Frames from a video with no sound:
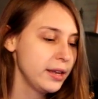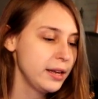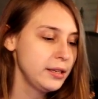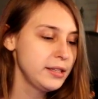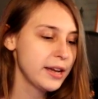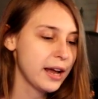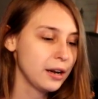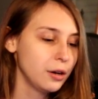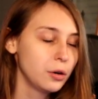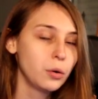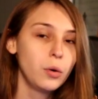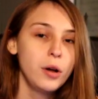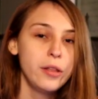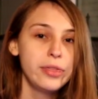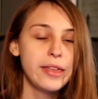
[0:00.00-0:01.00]
in
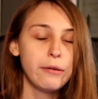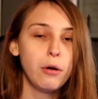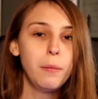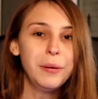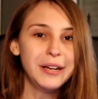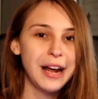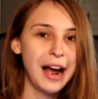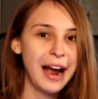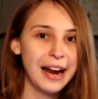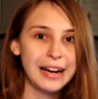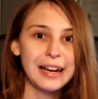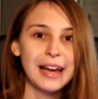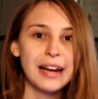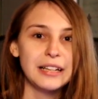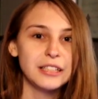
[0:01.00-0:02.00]
yellow that will be the
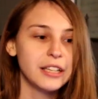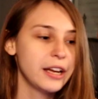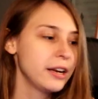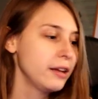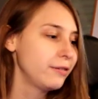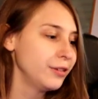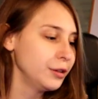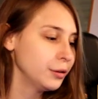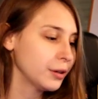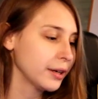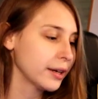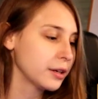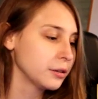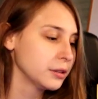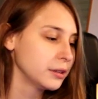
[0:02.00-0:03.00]
highlight. And if you
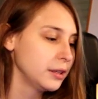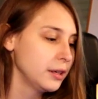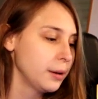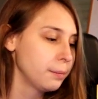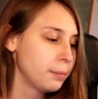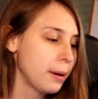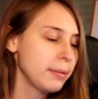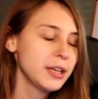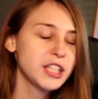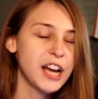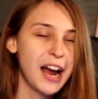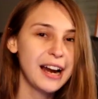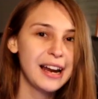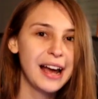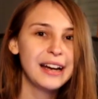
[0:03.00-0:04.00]
click on publish
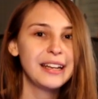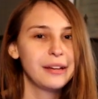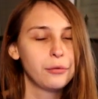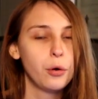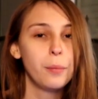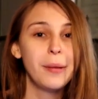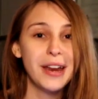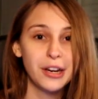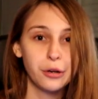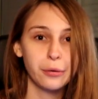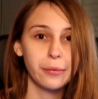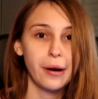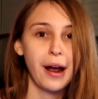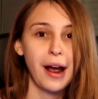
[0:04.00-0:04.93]
highlight, it will make your